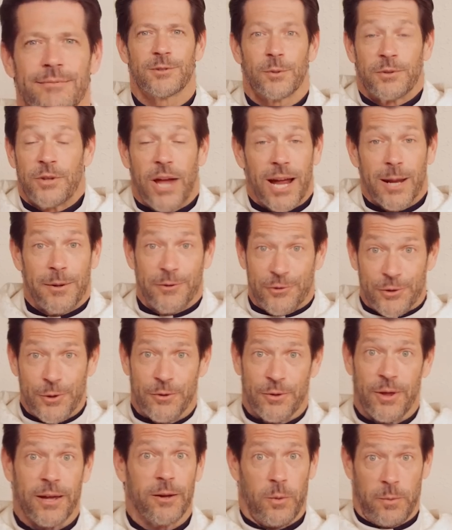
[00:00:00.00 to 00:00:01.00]
So we're talking about
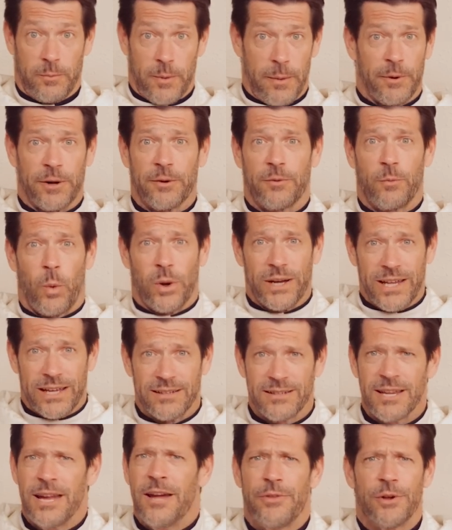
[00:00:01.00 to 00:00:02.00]
truth. Like, remember, what
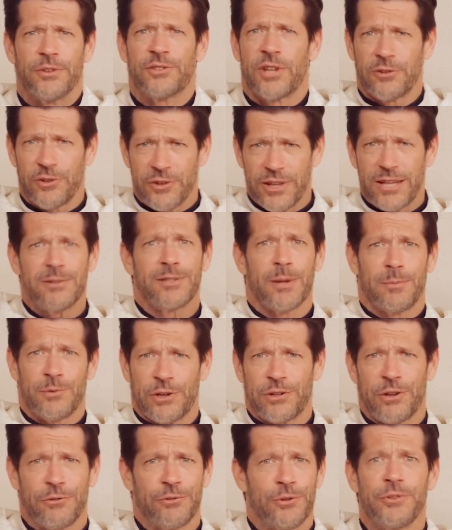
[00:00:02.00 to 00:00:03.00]
is? There's such a thing as
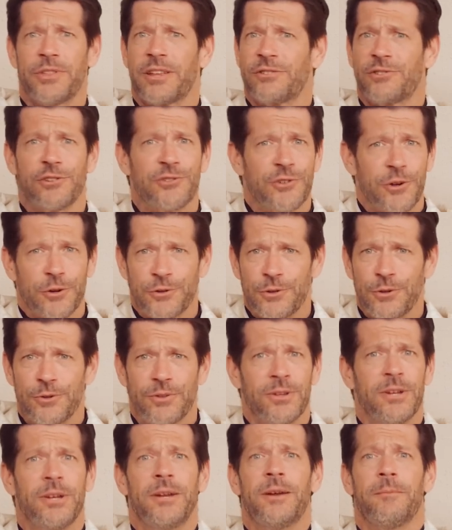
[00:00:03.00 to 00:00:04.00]
subjective truth. That's just your
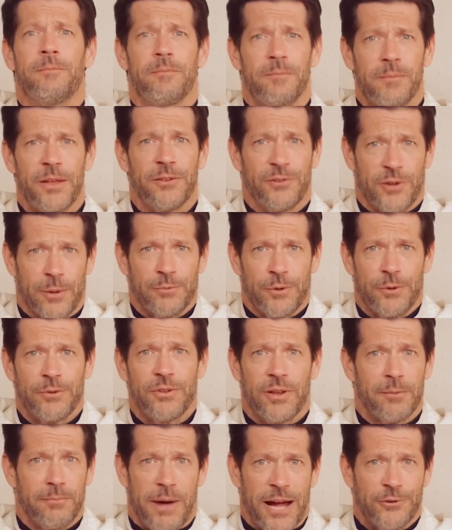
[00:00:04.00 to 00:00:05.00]
truth, and some
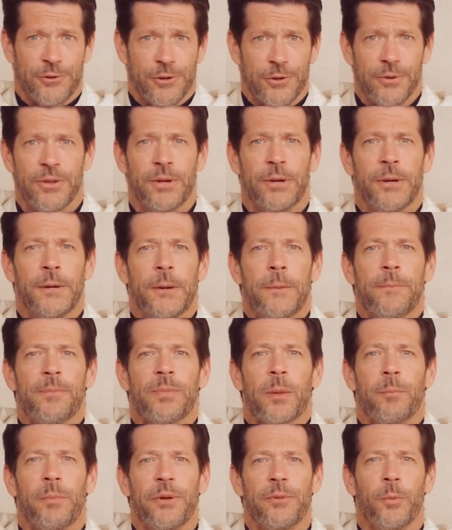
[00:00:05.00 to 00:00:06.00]
truth that's my truth.
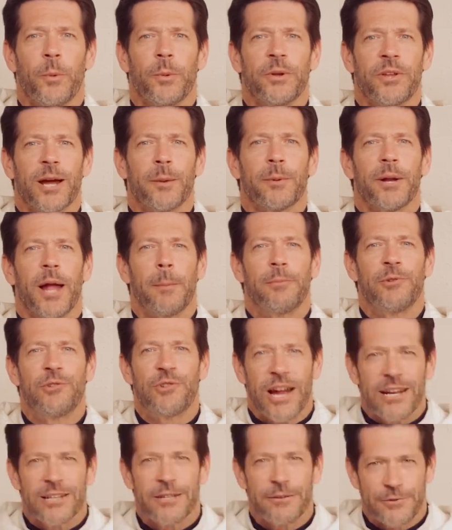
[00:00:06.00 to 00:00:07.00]
But when we talk about
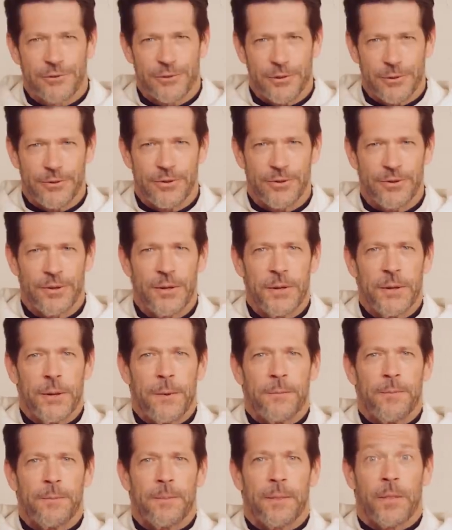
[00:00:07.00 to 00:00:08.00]
objective truth,
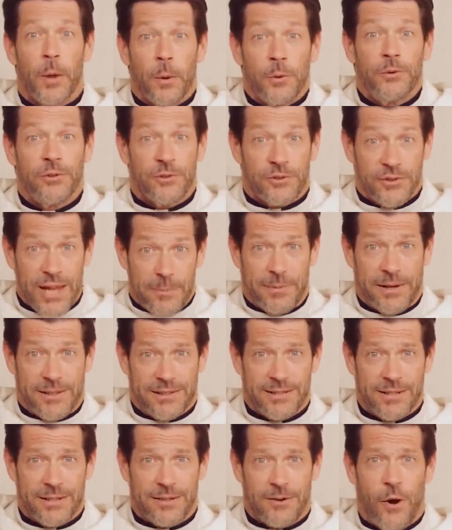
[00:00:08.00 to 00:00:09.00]
those
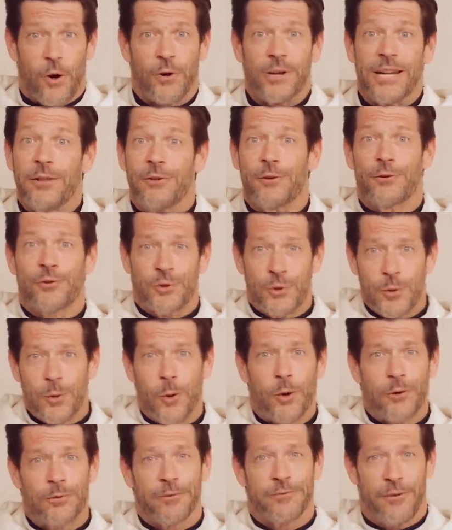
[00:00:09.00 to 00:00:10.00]
statements are either true
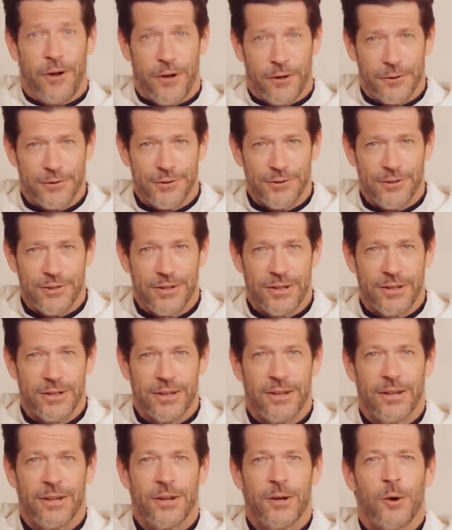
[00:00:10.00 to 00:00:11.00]
or false,
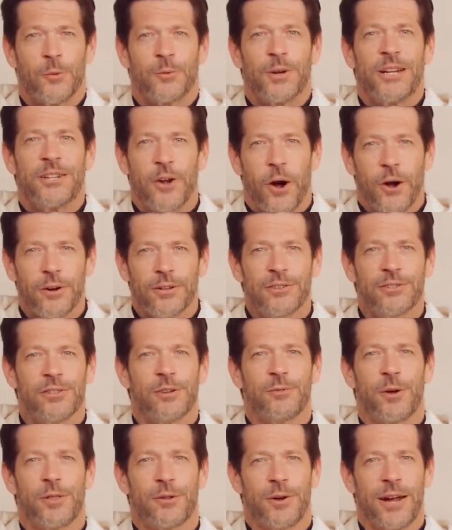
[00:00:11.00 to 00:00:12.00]
regardless
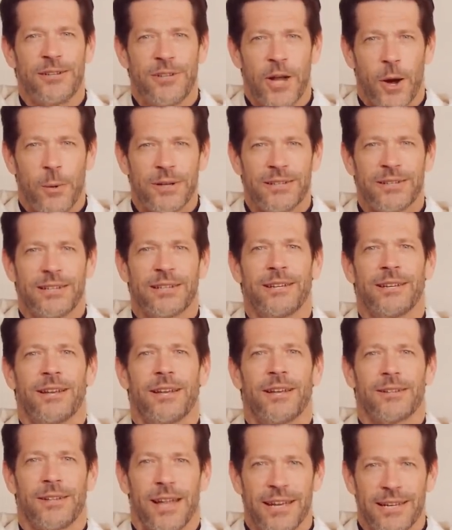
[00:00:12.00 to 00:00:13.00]
of whether I know it,
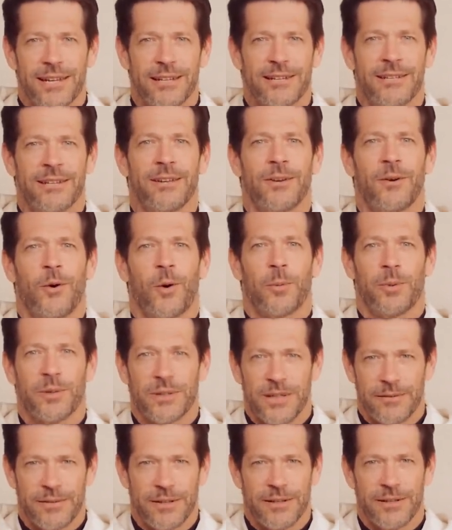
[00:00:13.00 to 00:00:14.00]
like it, or
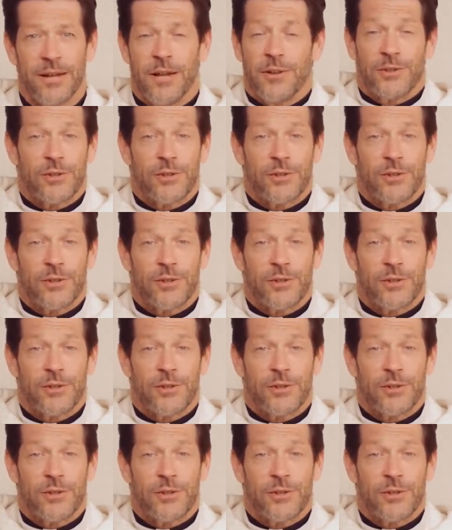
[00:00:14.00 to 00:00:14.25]
believe it.